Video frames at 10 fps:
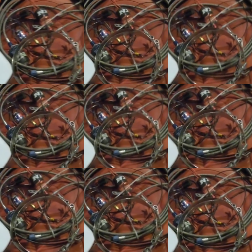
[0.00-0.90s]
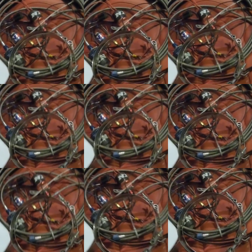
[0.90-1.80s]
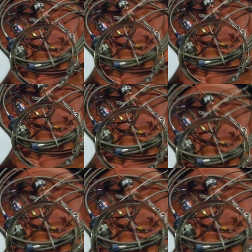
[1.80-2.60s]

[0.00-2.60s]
but I do want to do it the right way. So instead of